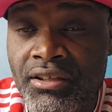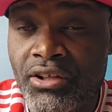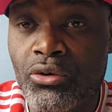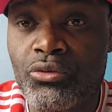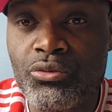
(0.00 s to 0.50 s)

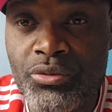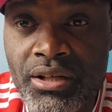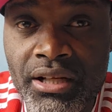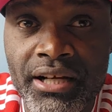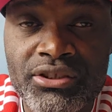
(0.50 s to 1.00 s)
They don't
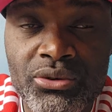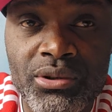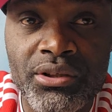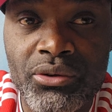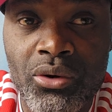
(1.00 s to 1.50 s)
really and
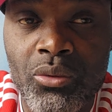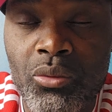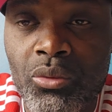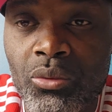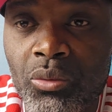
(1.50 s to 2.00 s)
truly know